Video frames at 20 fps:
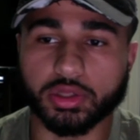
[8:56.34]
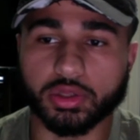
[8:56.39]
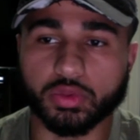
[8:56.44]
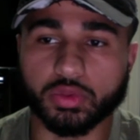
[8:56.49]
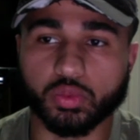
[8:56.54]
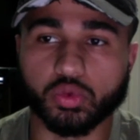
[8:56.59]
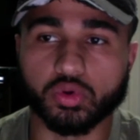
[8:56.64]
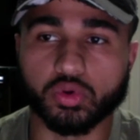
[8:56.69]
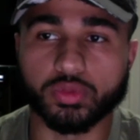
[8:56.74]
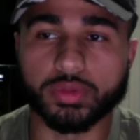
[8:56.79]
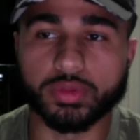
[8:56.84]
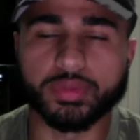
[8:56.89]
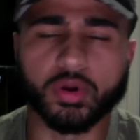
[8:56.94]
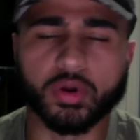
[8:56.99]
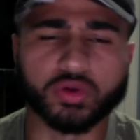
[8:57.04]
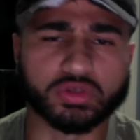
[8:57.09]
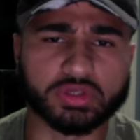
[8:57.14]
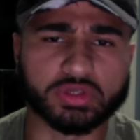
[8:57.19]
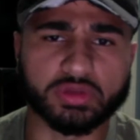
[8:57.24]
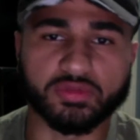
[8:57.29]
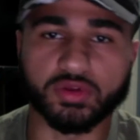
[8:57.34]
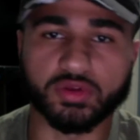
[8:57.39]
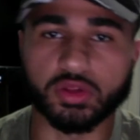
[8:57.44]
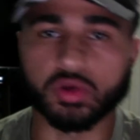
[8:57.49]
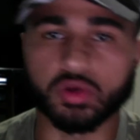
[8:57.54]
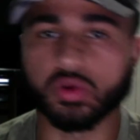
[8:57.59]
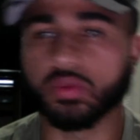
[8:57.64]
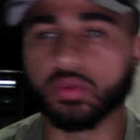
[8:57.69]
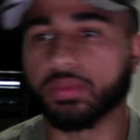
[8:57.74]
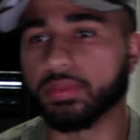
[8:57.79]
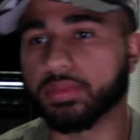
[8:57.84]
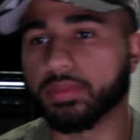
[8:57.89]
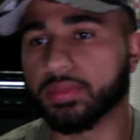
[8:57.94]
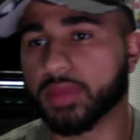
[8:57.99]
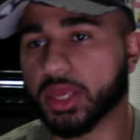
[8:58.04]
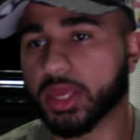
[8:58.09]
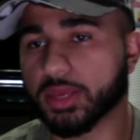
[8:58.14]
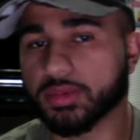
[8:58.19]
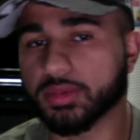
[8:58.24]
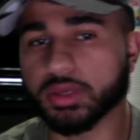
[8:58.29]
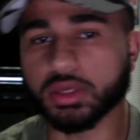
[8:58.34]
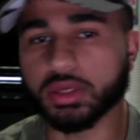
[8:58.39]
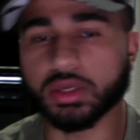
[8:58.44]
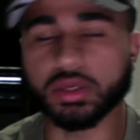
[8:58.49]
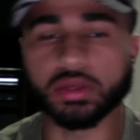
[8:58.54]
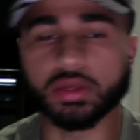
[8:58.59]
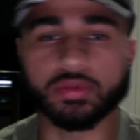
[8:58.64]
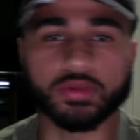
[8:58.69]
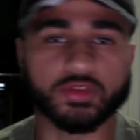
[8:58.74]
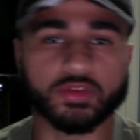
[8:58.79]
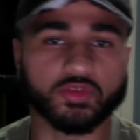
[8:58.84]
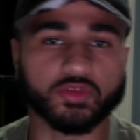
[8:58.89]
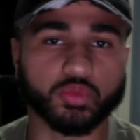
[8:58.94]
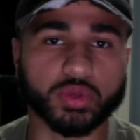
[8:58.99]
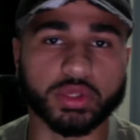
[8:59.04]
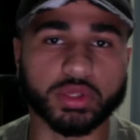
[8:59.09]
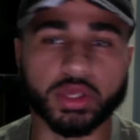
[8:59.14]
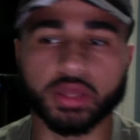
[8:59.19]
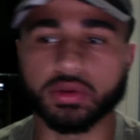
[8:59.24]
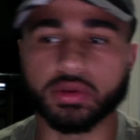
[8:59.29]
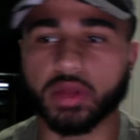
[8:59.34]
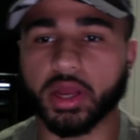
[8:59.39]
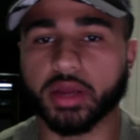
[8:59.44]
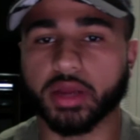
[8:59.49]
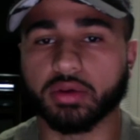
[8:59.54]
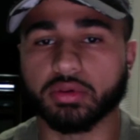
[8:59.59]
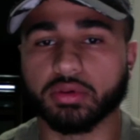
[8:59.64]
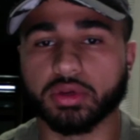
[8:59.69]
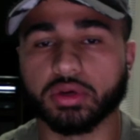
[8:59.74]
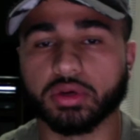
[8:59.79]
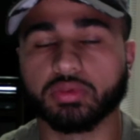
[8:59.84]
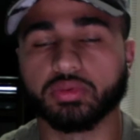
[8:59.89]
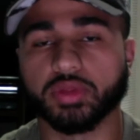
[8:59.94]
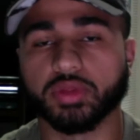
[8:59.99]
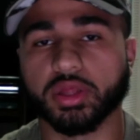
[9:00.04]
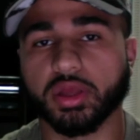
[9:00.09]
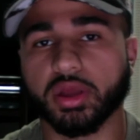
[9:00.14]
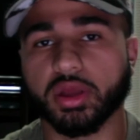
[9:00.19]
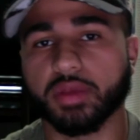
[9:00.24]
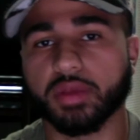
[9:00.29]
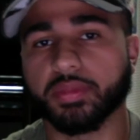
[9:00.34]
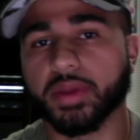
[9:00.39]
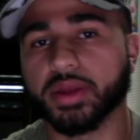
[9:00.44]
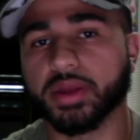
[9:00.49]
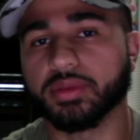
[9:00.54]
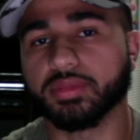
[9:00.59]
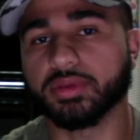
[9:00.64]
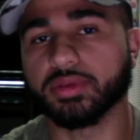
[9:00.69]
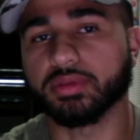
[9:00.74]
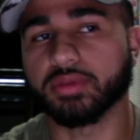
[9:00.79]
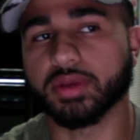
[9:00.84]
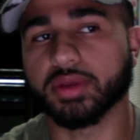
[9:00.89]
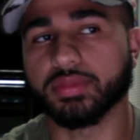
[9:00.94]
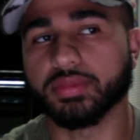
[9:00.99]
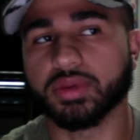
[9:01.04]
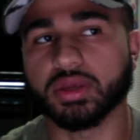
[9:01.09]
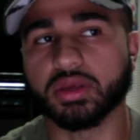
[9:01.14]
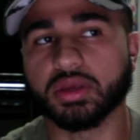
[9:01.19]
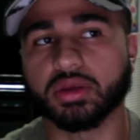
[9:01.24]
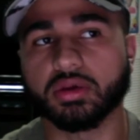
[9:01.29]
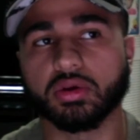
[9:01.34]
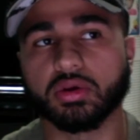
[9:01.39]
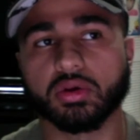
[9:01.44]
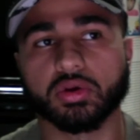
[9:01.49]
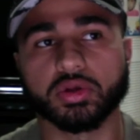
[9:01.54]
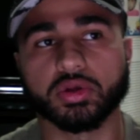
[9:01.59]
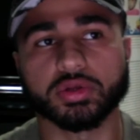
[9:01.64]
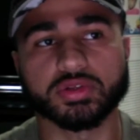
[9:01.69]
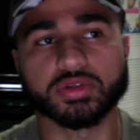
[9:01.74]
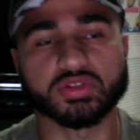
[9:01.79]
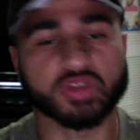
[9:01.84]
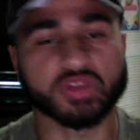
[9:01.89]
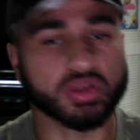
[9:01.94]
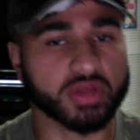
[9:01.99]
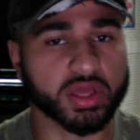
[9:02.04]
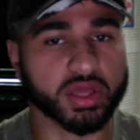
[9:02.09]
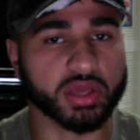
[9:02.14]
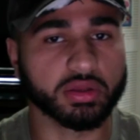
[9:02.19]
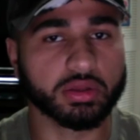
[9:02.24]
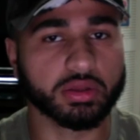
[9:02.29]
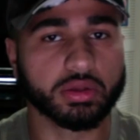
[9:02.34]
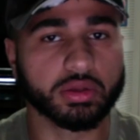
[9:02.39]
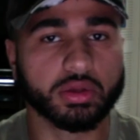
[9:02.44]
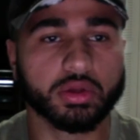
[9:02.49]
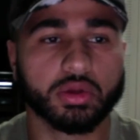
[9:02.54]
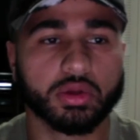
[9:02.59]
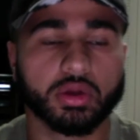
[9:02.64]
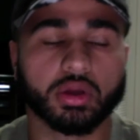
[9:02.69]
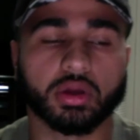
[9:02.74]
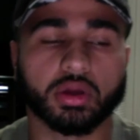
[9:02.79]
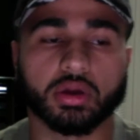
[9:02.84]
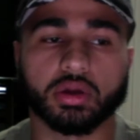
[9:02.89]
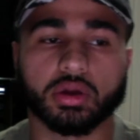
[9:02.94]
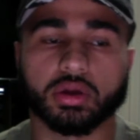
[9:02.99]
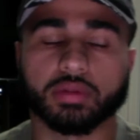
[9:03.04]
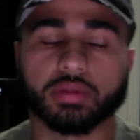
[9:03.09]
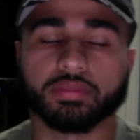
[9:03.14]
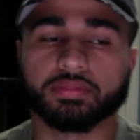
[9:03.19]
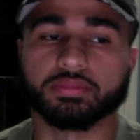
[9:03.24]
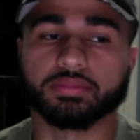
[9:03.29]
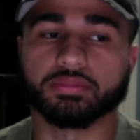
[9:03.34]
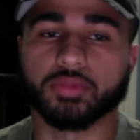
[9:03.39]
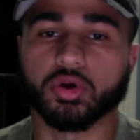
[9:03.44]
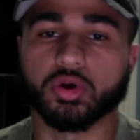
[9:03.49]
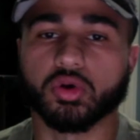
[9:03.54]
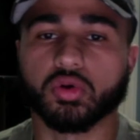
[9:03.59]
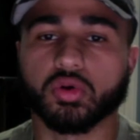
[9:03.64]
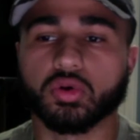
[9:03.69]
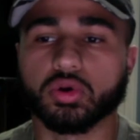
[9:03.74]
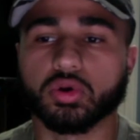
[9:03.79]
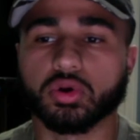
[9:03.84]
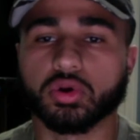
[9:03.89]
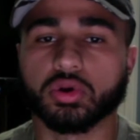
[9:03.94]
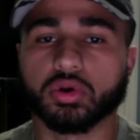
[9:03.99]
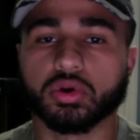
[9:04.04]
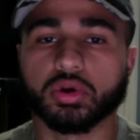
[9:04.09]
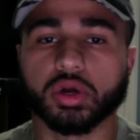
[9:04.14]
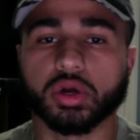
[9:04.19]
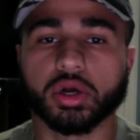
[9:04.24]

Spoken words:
will be posting a video maybe this weekend. I don't know. It might be on Sunday. Or